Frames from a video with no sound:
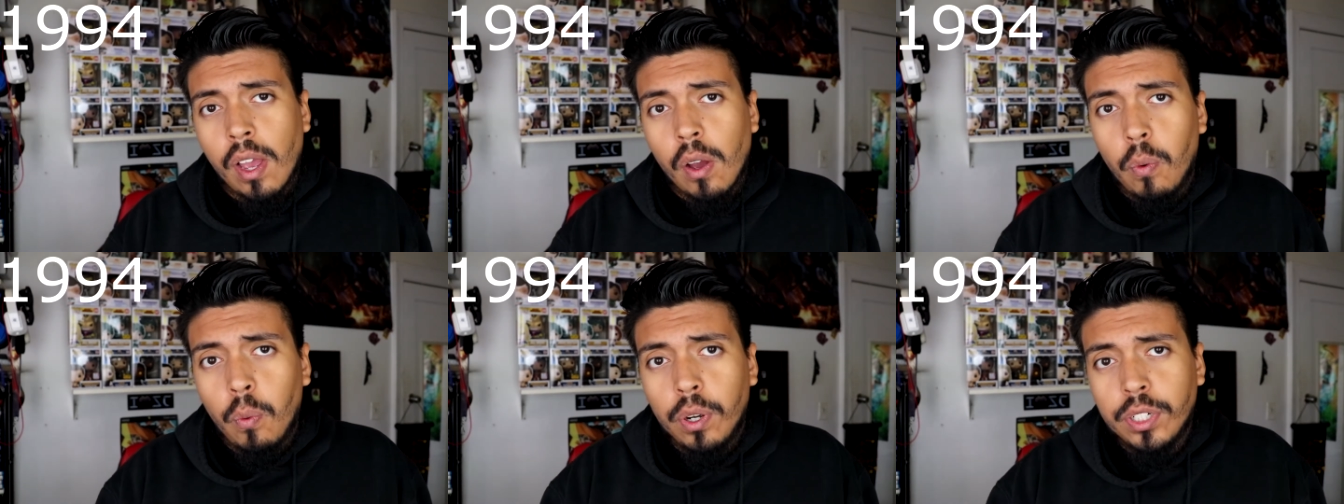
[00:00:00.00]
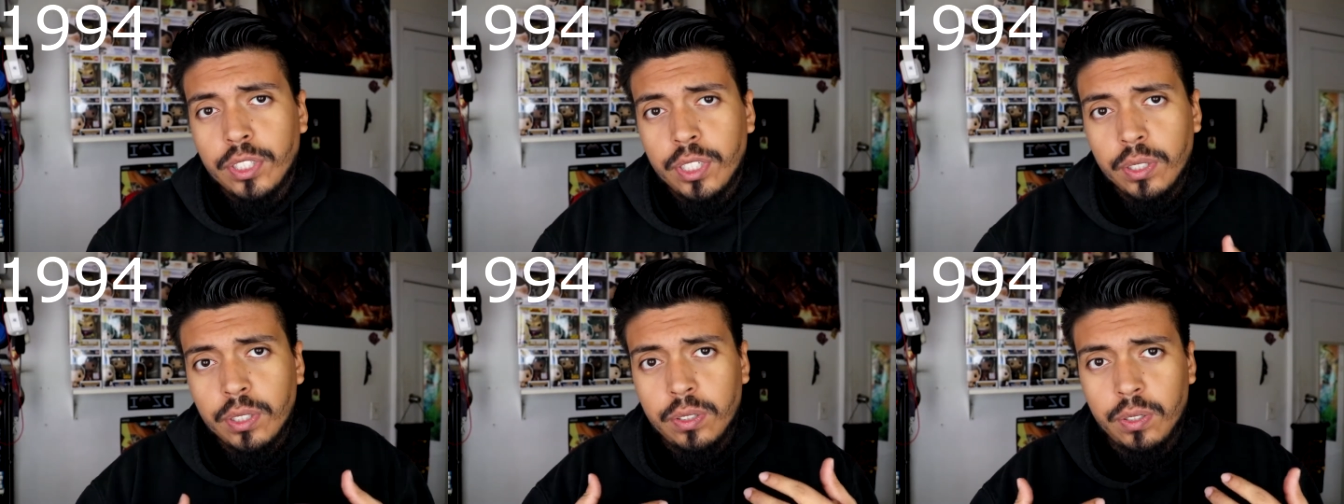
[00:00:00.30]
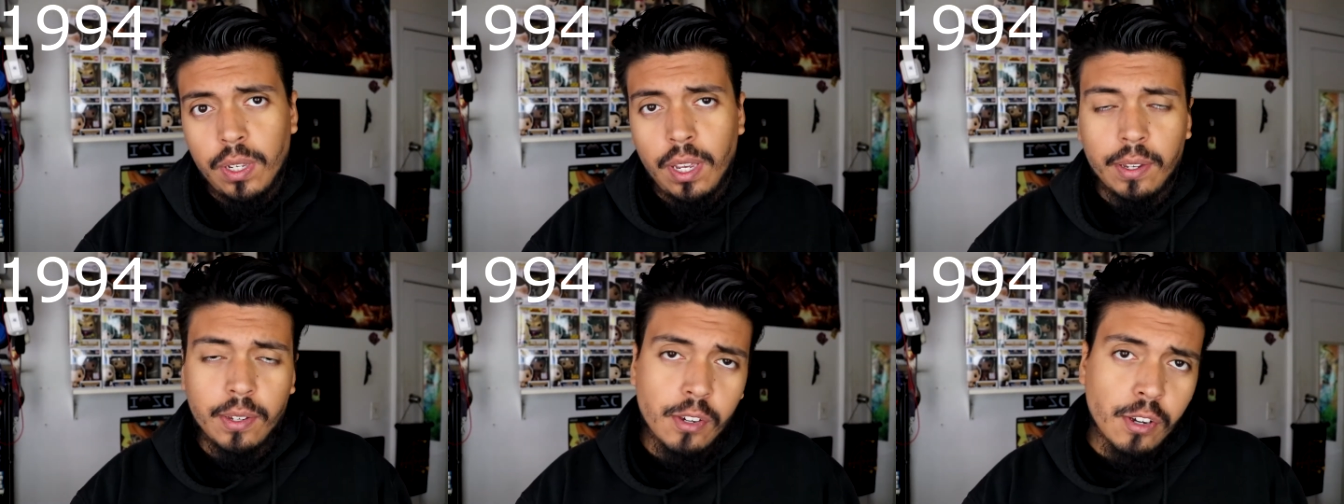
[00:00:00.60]
which is
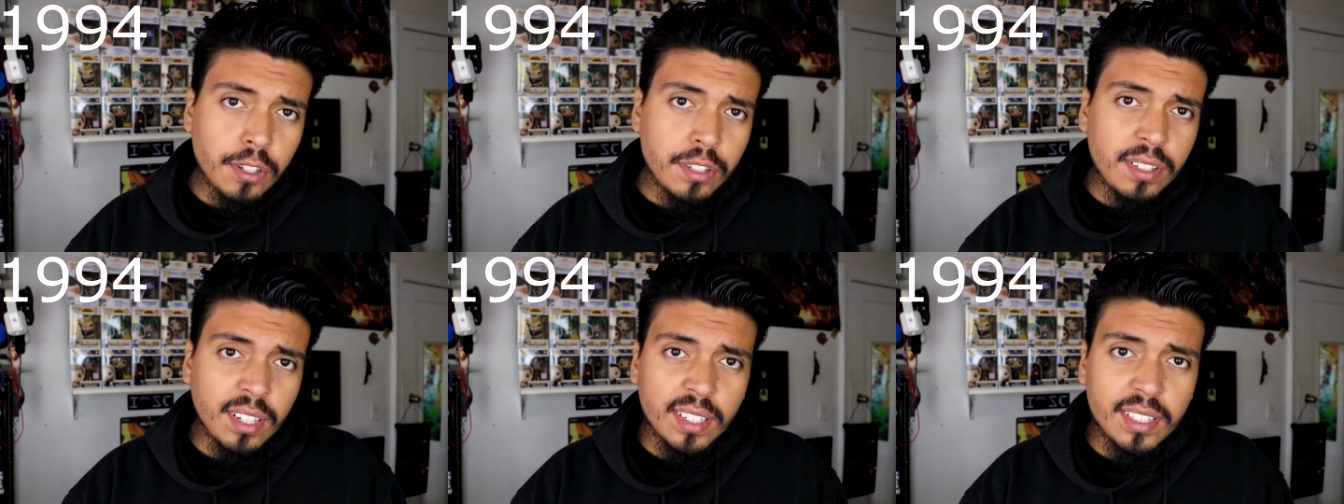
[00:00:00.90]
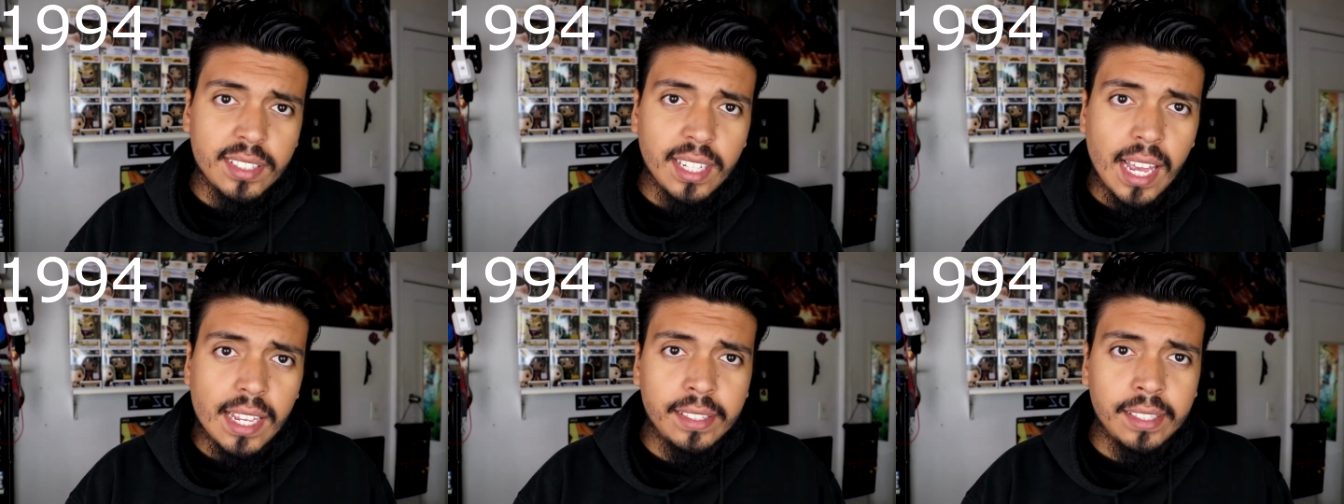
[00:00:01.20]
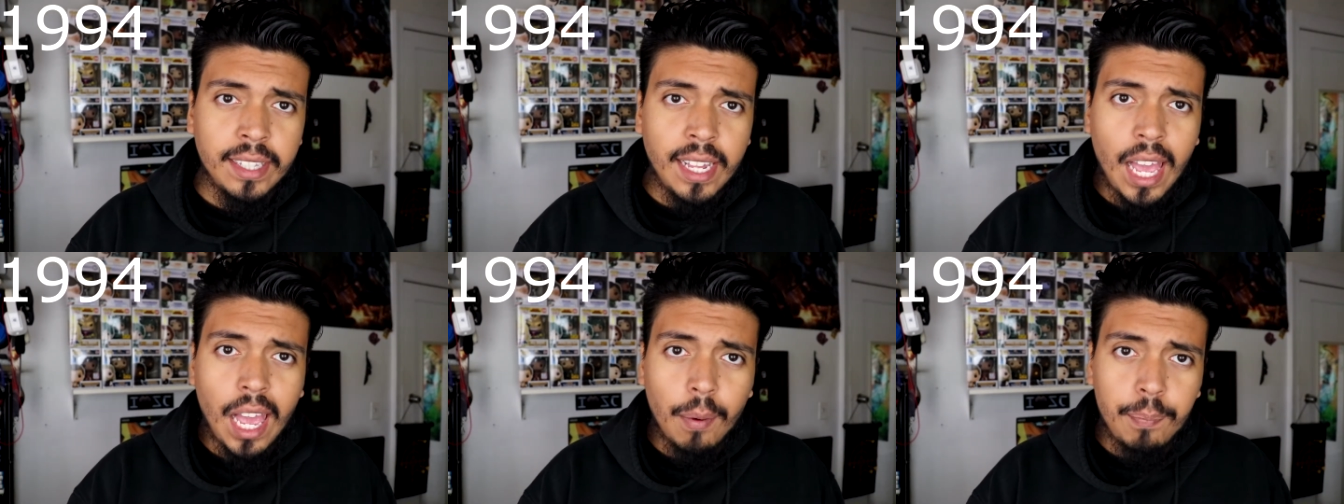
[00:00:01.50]
a good success,
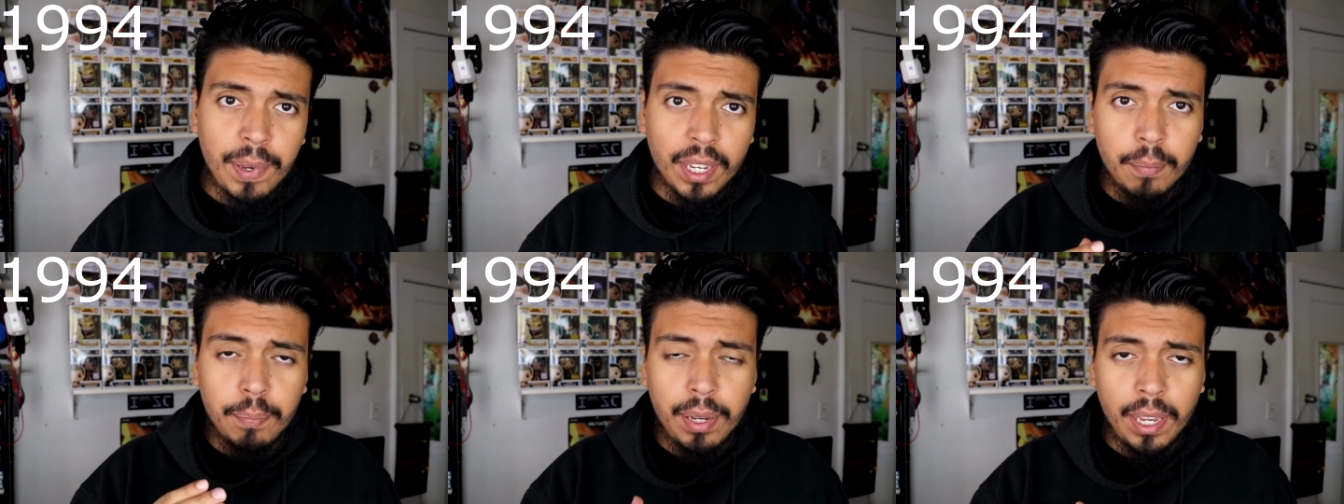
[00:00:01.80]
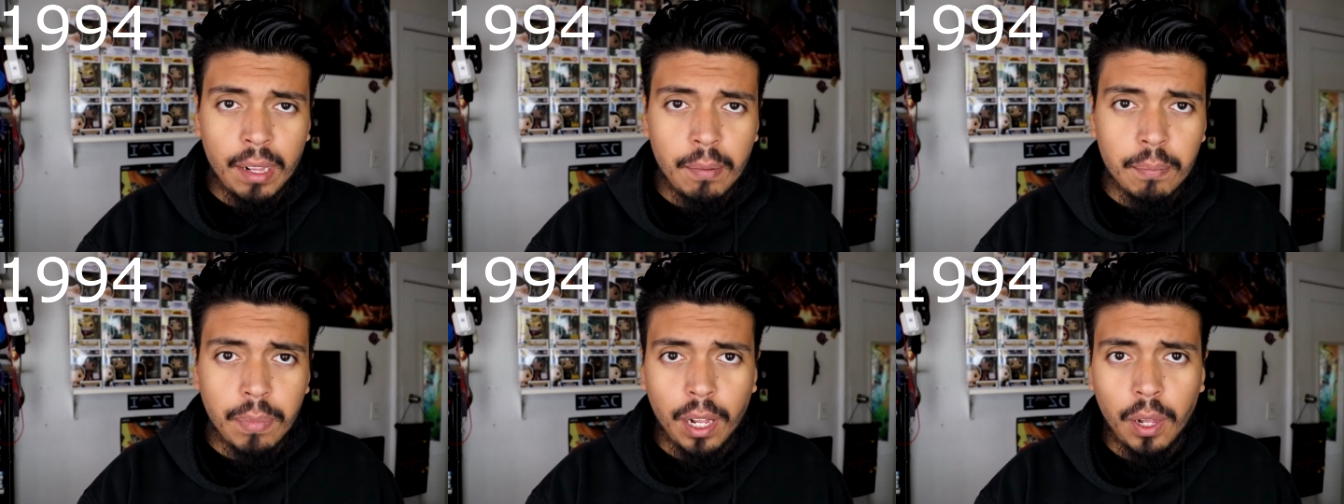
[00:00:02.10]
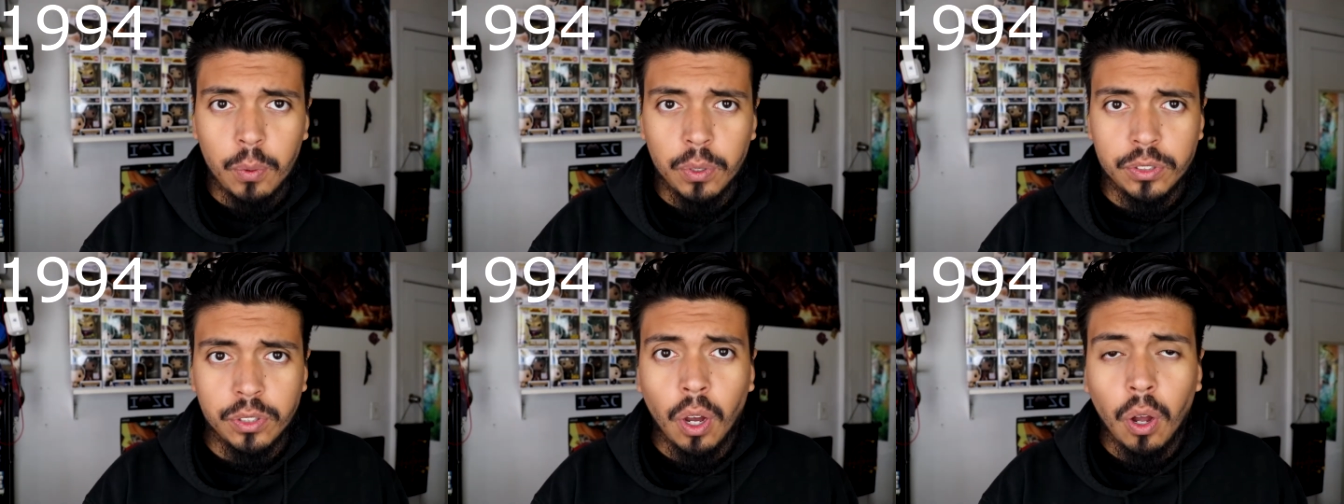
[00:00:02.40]
and Epic Pinball
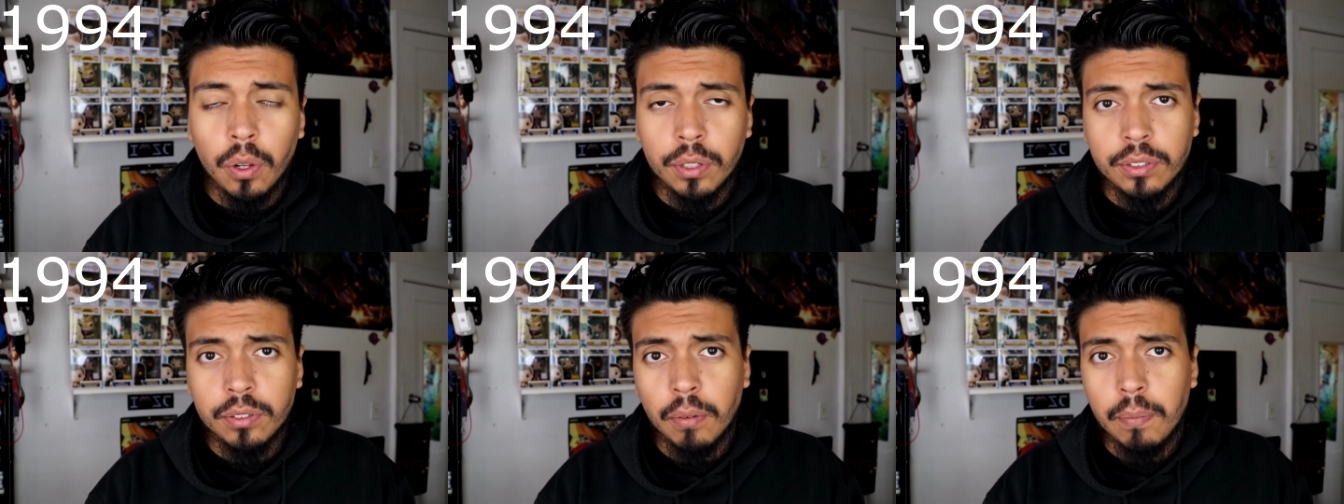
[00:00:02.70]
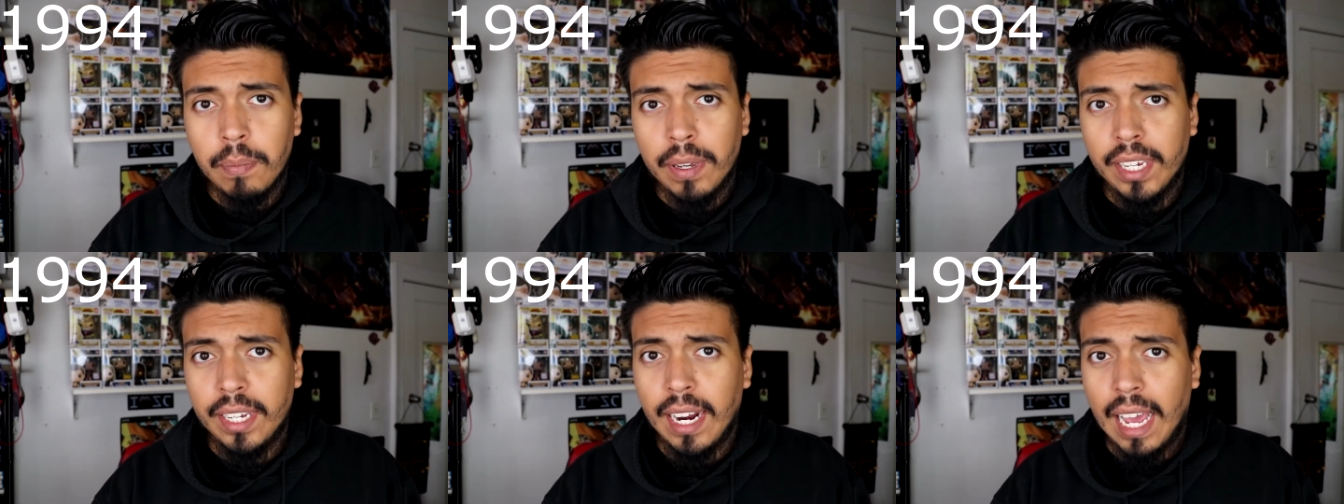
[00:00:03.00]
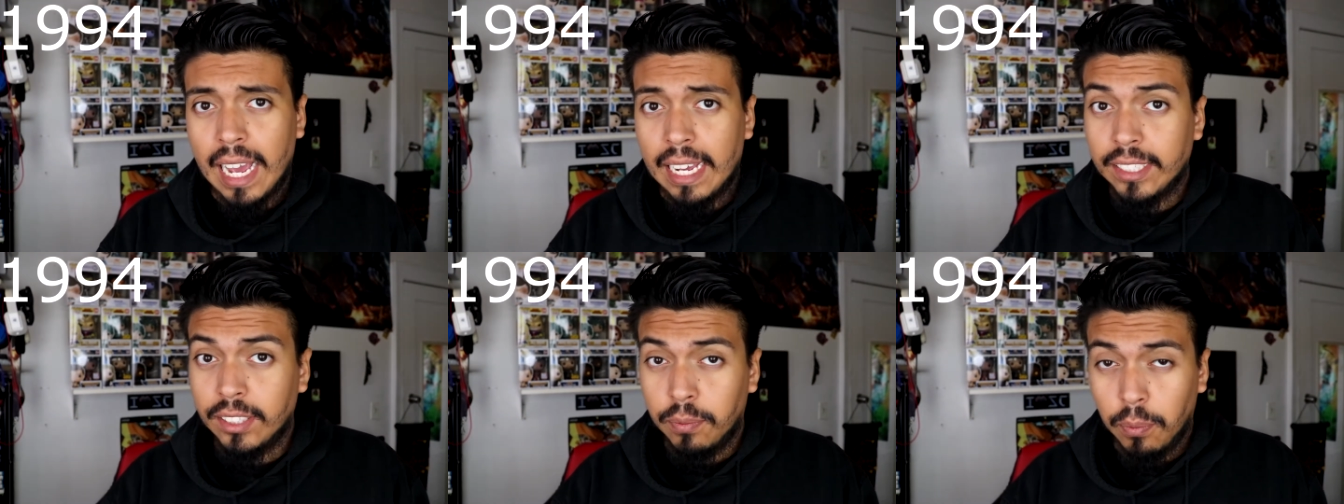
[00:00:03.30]
was also made
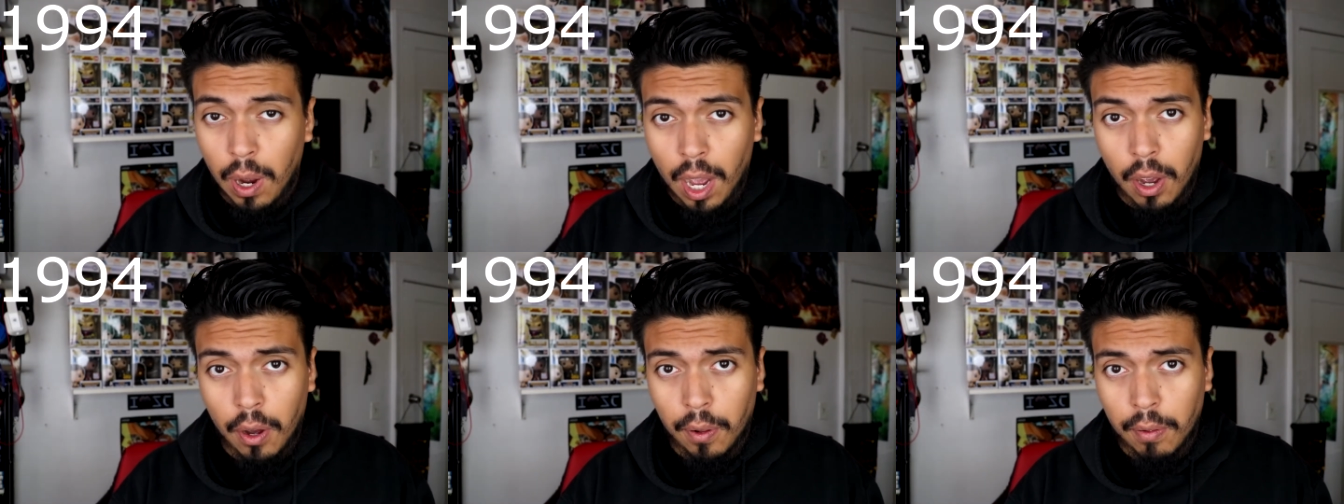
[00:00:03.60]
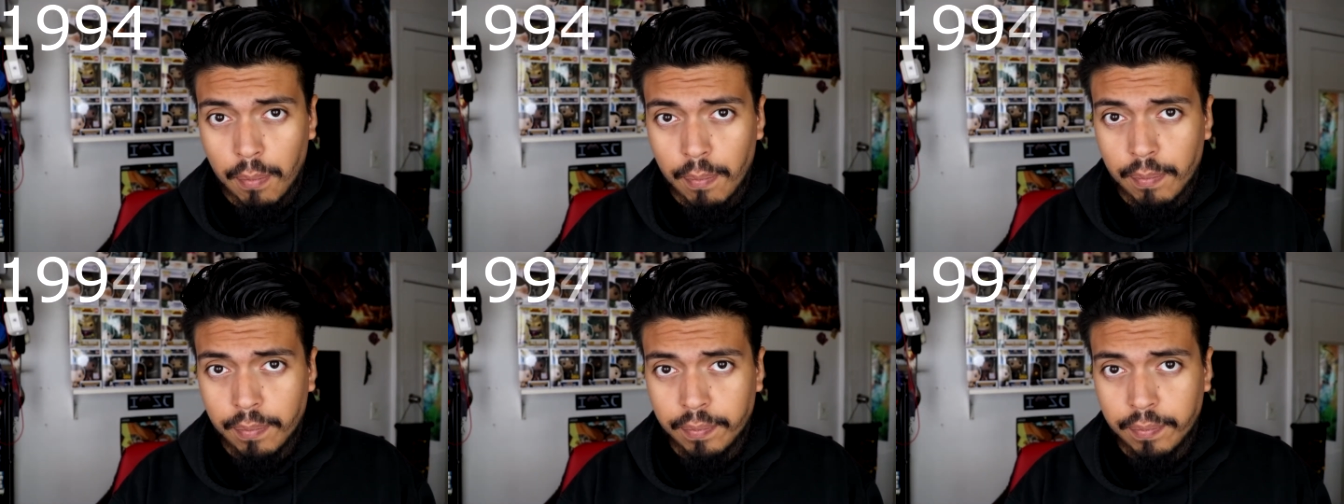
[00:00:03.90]
as well.